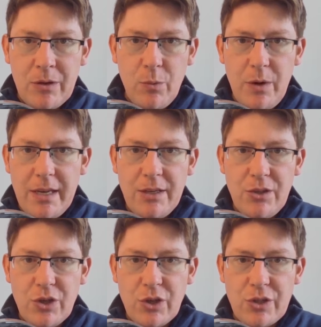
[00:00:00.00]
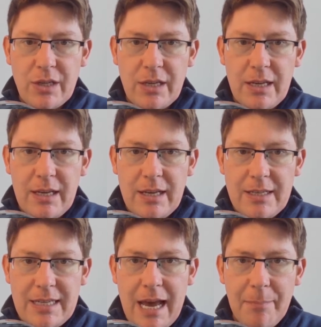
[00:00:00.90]
we can just
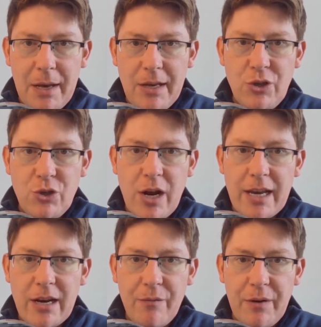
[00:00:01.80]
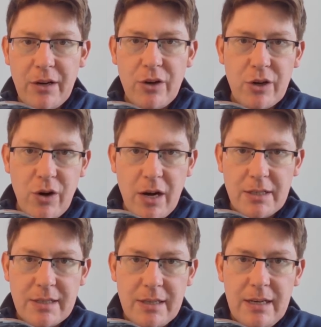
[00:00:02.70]
tap and drag our finger
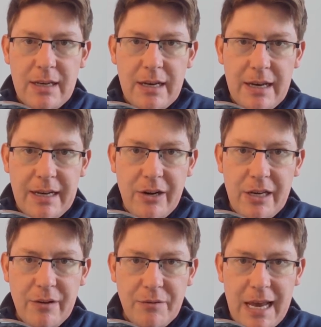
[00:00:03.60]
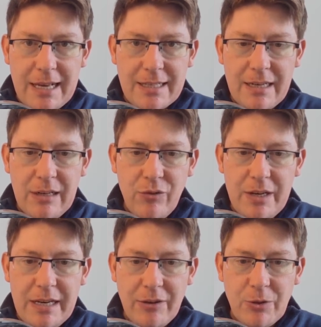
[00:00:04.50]
across an area of text and it'll
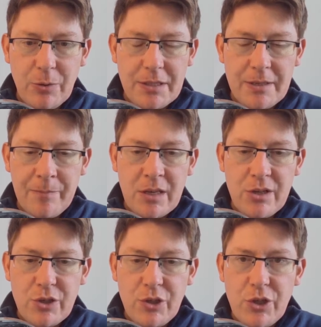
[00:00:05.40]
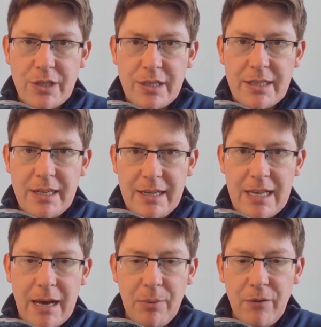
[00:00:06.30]
read out to us. So just as an
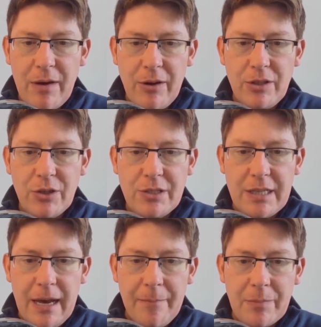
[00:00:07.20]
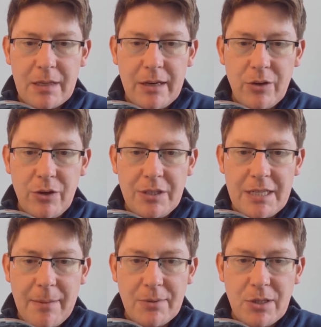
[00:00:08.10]
example of how it does that, I'm going to
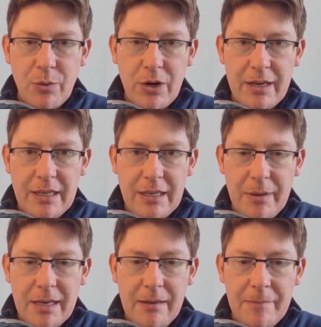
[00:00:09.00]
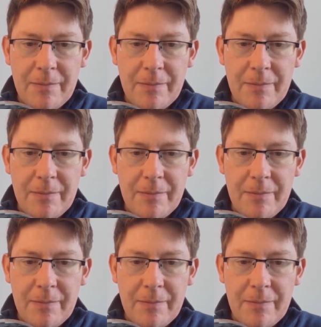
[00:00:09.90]
tap somewhere in the middle.